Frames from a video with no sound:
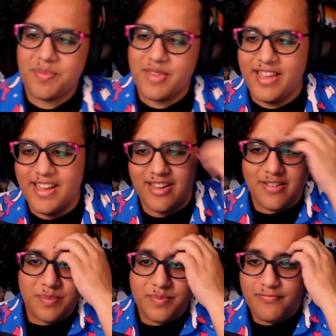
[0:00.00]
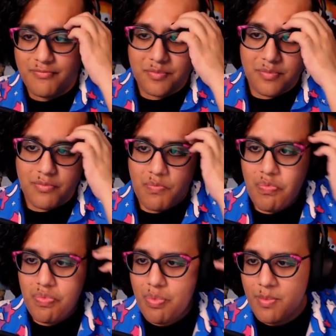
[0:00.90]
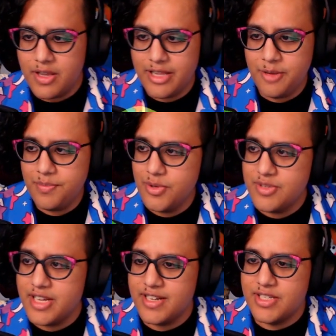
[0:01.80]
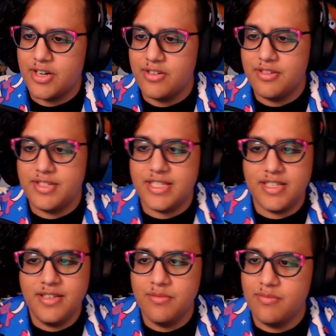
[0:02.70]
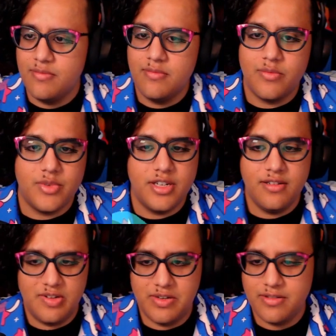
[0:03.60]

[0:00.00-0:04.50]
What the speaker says: Yeah. Light blue text hard to see. What?